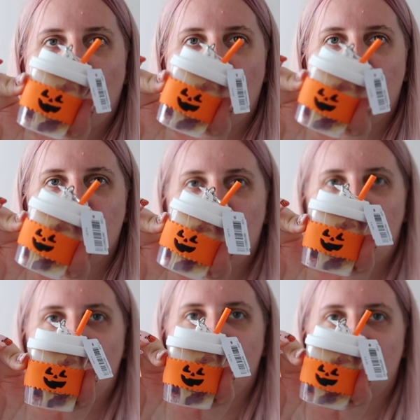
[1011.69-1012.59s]
and
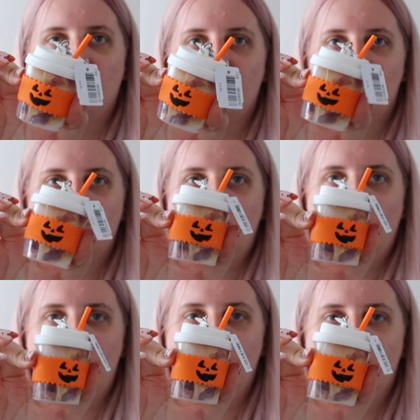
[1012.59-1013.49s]
oh my god, I just
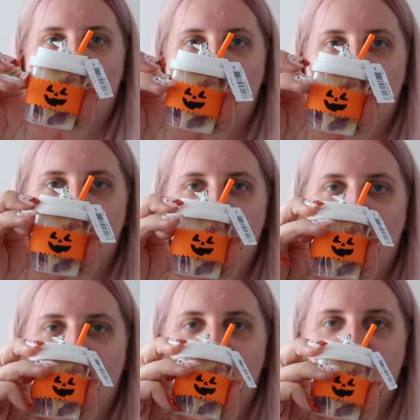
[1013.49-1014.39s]
couldn't
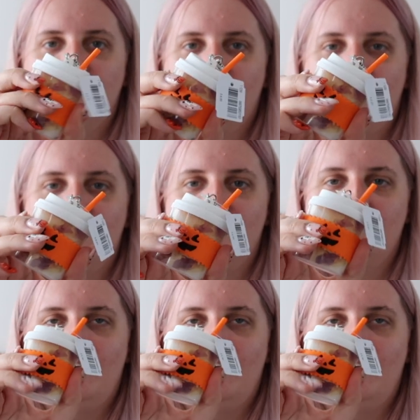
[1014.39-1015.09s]
resist getting this.